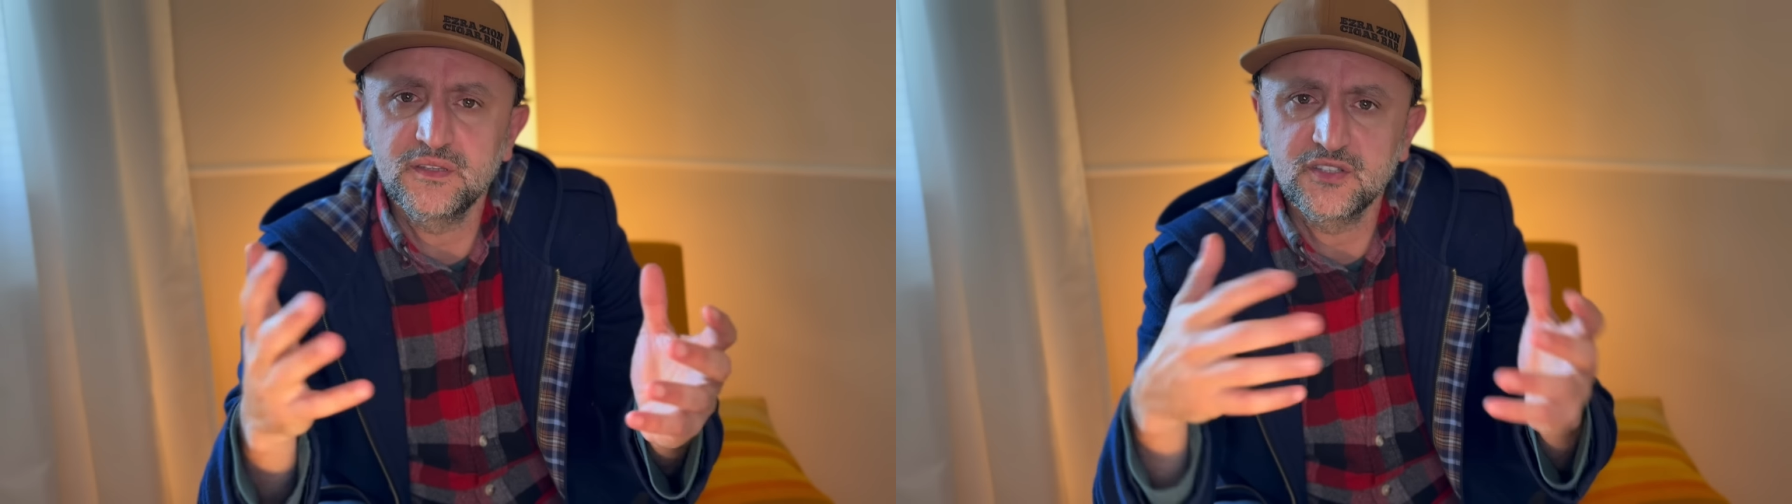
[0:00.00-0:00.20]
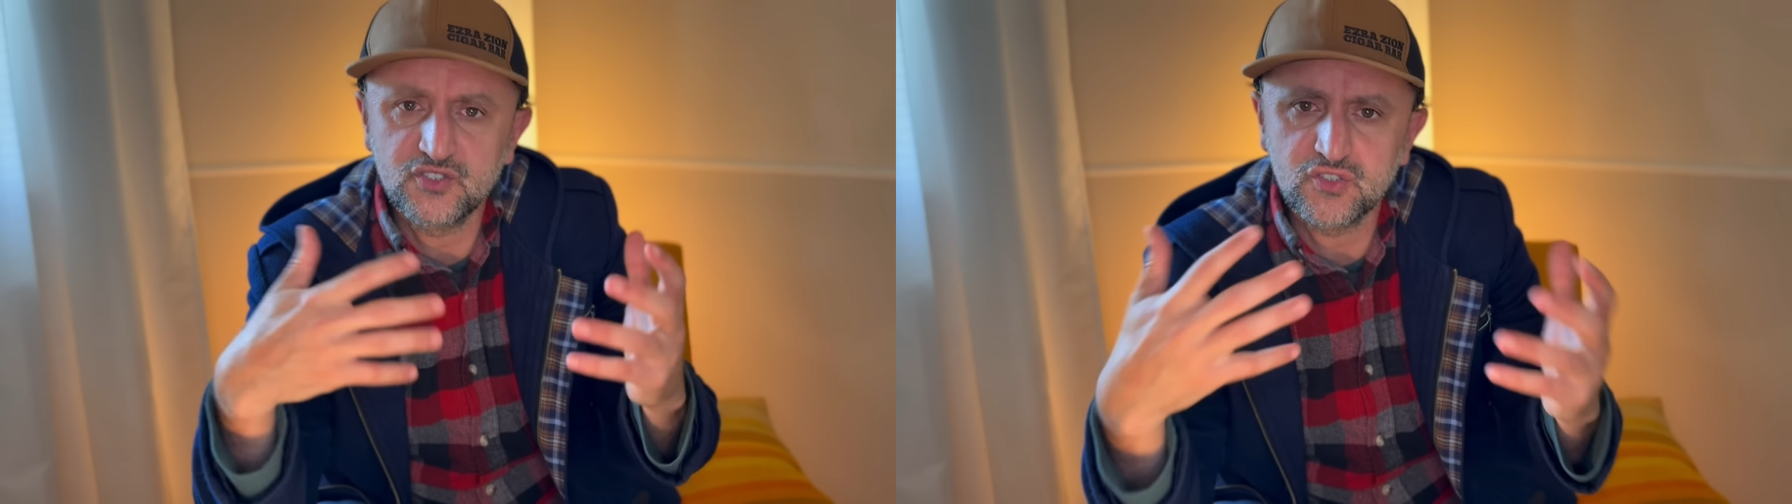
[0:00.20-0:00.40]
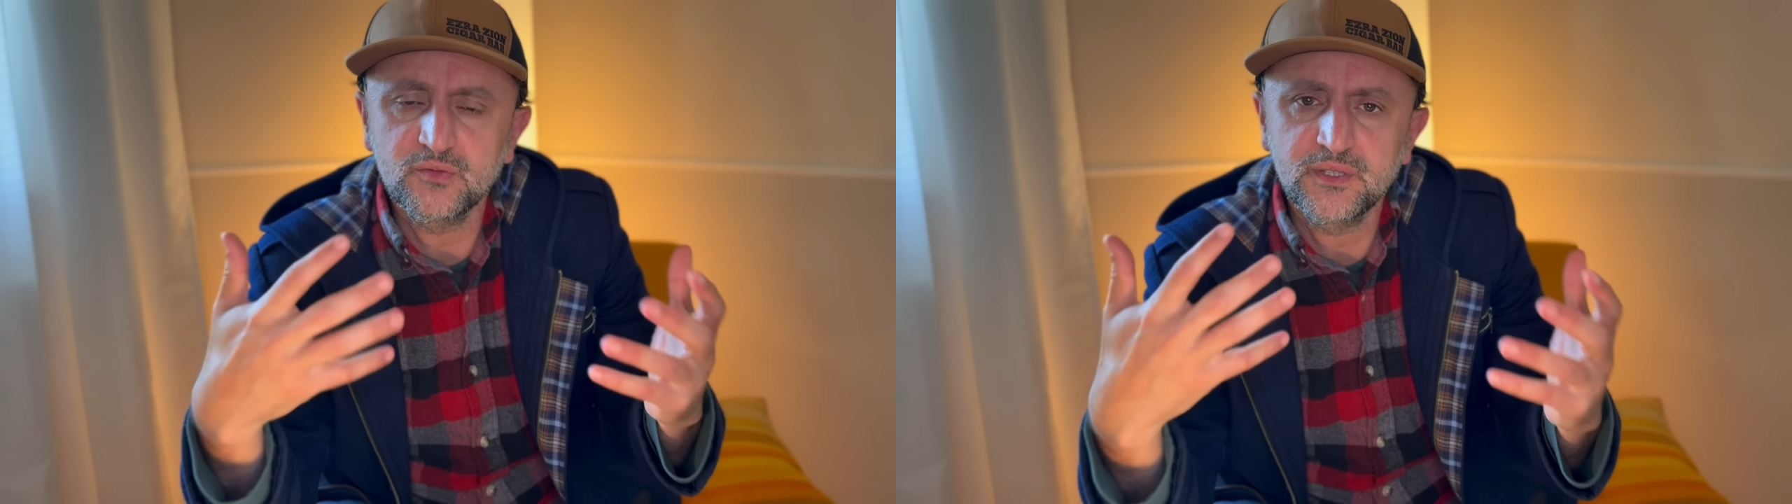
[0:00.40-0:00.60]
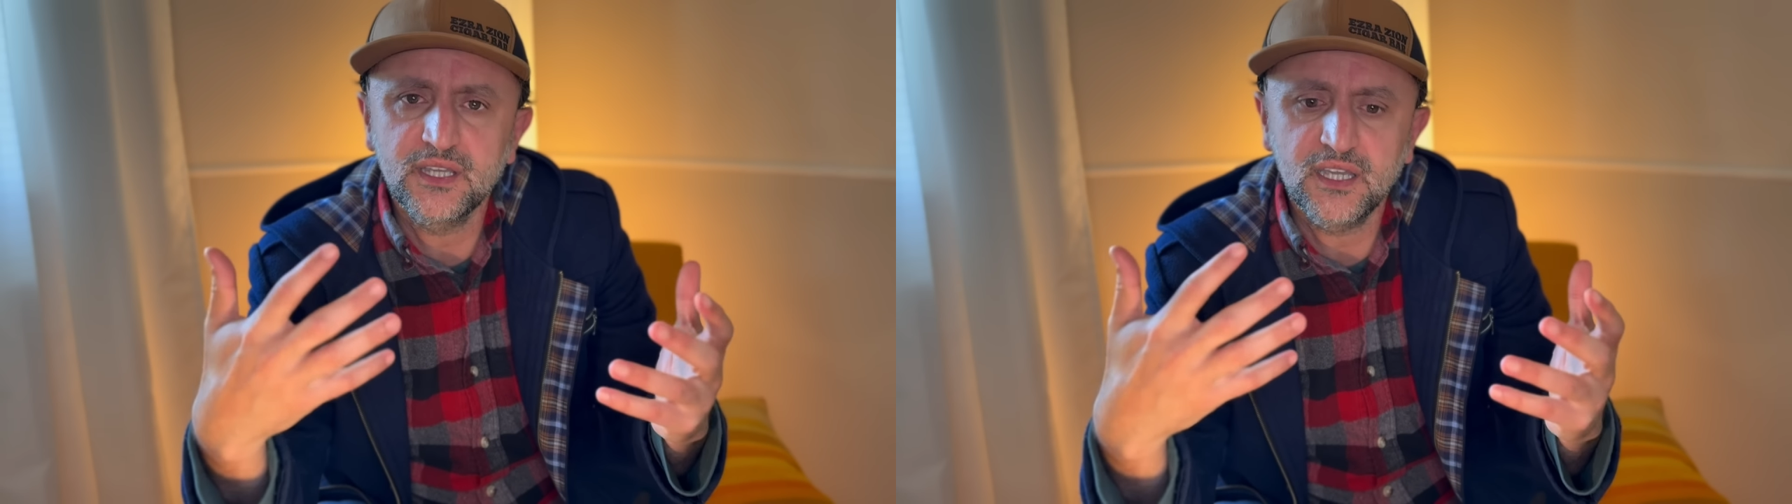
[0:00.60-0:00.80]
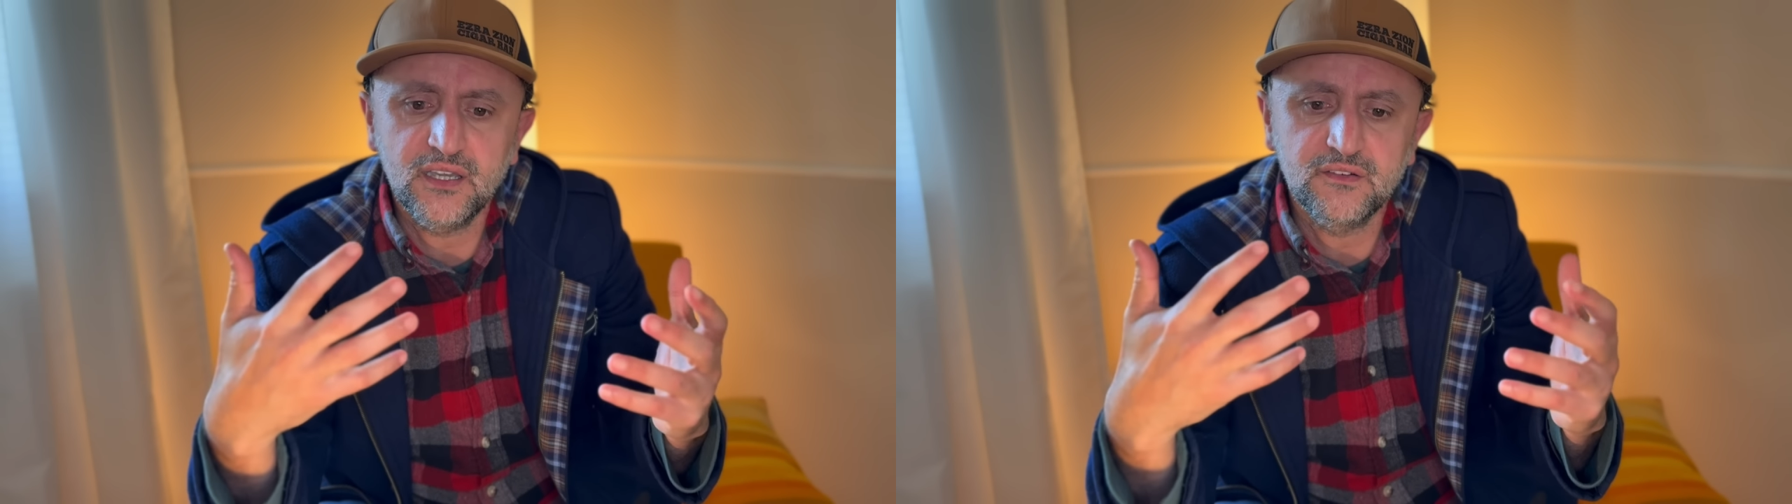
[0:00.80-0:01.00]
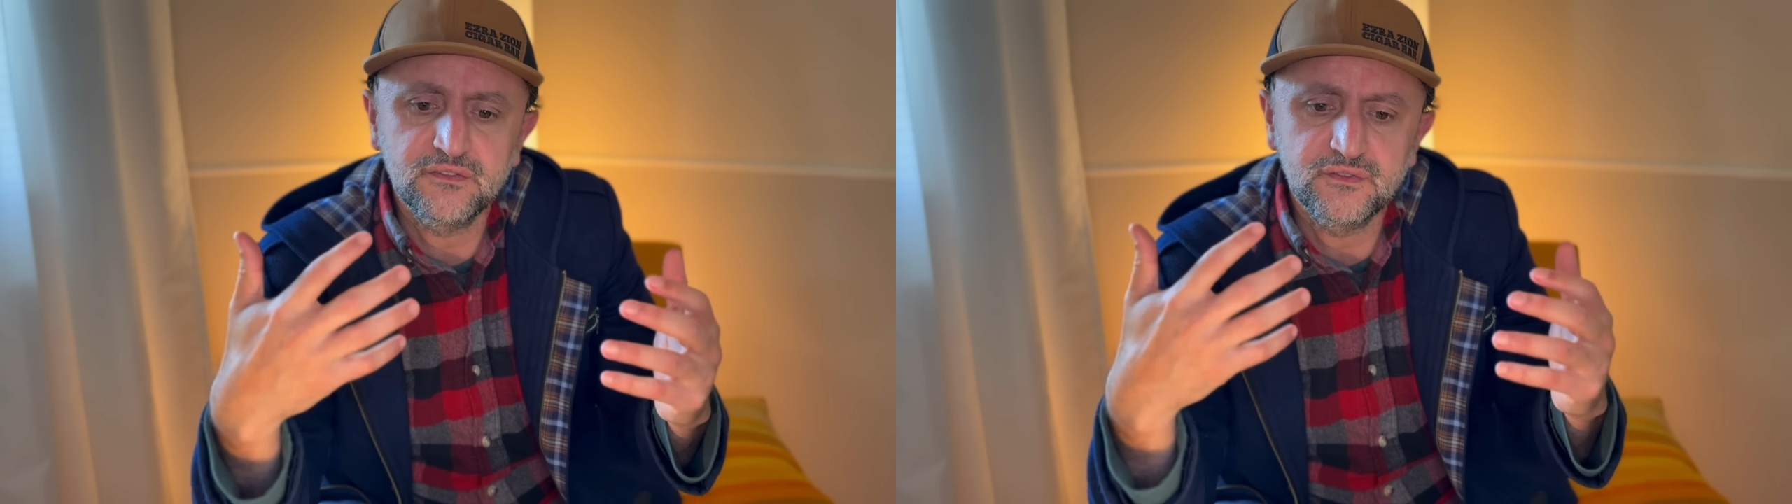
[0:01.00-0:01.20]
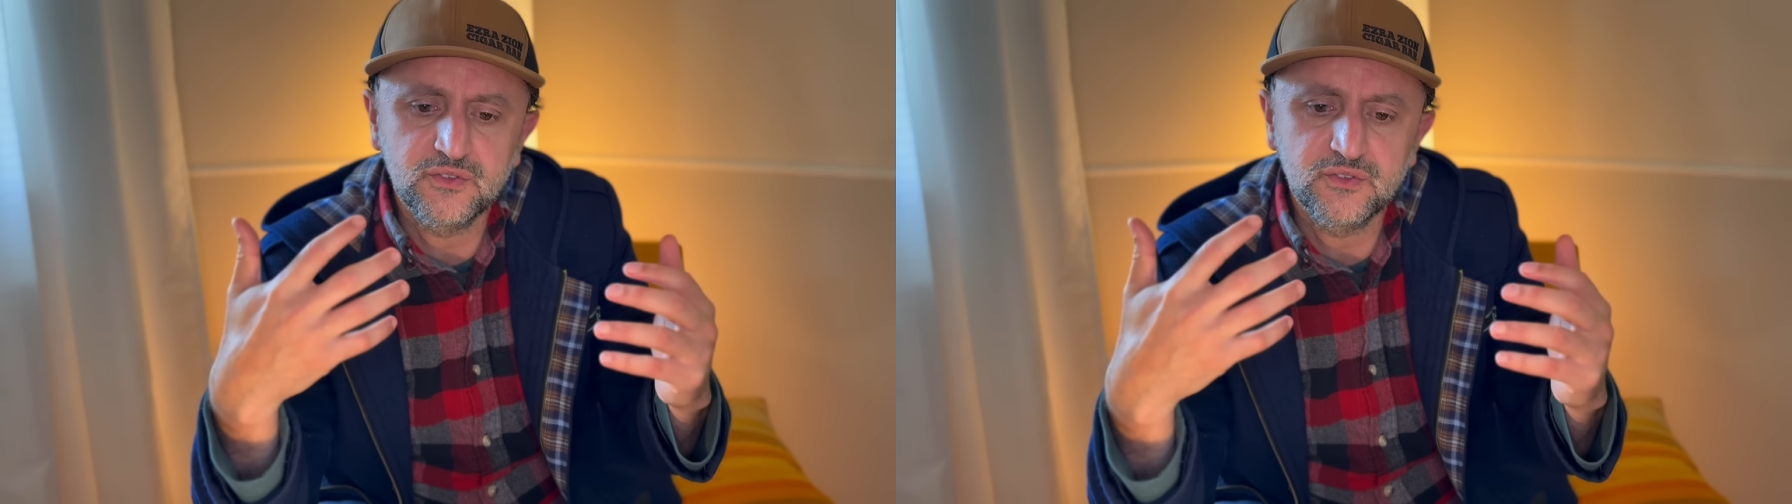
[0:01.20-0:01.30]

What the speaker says: that Germany have